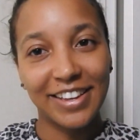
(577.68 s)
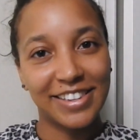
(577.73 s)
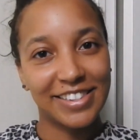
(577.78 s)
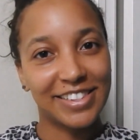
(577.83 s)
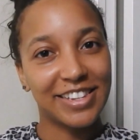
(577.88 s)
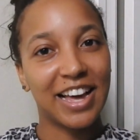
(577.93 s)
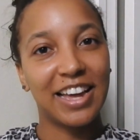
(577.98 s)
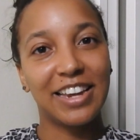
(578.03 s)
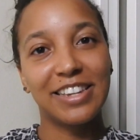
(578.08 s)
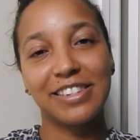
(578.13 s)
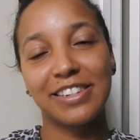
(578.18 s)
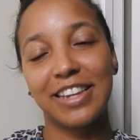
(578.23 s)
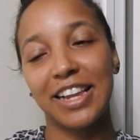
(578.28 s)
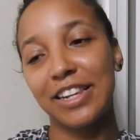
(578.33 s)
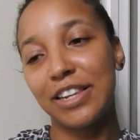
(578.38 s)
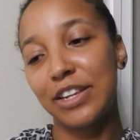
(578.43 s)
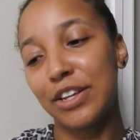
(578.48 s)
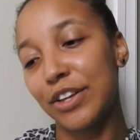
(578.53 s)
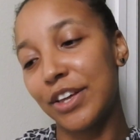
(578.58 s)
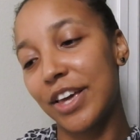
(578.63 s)
Scott is
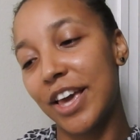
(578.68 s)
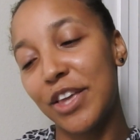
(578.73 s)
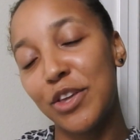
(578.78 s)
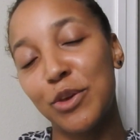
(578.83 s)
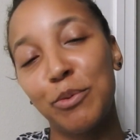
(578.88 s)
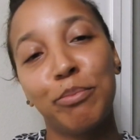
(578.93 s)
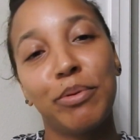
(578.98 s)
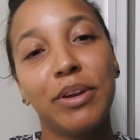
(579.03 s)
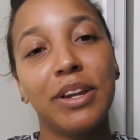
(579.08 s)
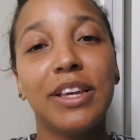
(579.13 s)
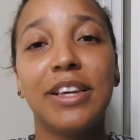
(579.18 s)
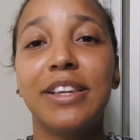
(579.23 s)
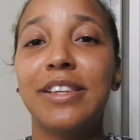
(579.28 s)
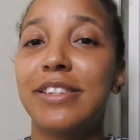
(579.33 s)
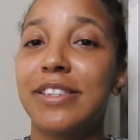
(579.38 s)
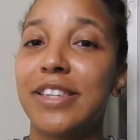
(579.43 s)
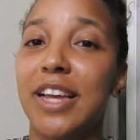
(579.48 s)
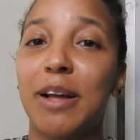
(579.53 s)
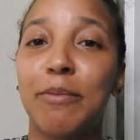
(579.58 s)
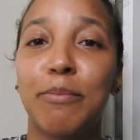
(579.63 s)
like, look, can you
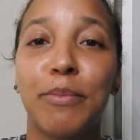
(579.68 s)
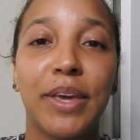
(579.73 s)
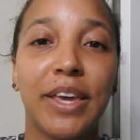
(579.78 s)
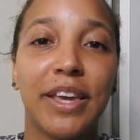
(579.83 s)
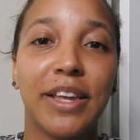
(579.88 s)
please stop